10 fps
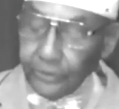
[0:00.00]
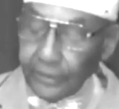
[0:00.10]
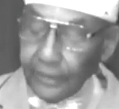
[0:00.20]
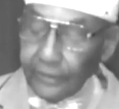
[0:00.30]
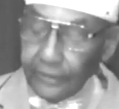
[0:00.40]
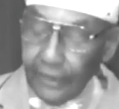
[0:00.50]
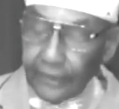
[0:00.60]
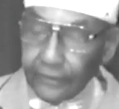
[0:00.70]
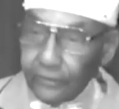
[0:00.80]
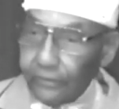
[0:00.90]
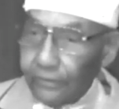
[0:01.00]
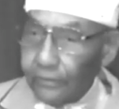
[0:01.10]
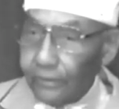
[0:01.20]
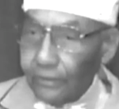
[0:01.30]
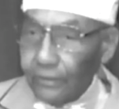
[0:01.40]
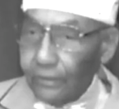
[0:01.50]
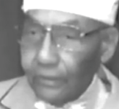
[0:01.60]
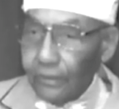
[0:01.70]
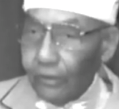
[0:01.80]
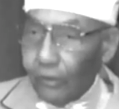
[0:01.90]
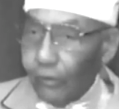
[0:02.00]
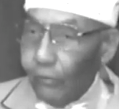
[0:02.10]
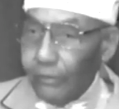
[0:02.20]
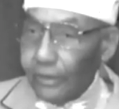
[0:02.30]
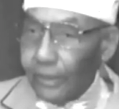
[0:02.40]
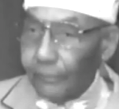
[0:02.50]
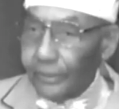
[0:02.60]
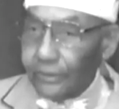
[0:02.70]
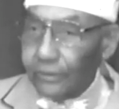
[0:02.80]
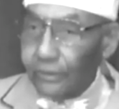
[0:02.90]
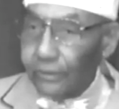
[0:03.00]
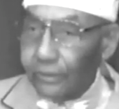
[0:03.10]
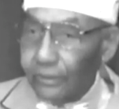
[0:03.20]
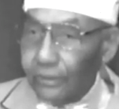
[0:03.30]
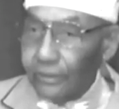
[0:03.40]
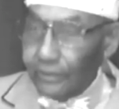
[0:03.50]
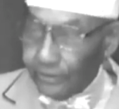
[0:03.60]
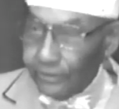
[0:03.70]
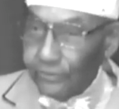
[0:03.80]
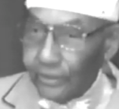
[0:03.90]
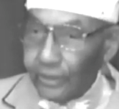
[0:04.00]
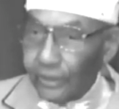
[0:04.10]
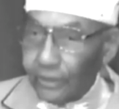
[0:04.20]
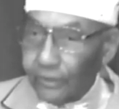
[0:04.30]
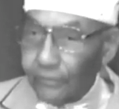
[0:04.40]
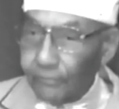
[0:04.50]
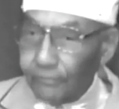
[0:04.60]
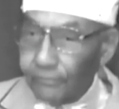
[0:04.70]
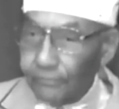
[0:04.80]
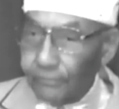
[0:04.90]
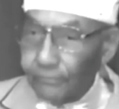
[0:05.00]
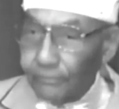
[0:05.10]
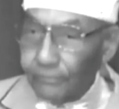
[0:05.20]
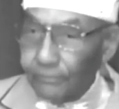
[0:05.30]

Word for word: cannot overcome it is here. Yes, sir.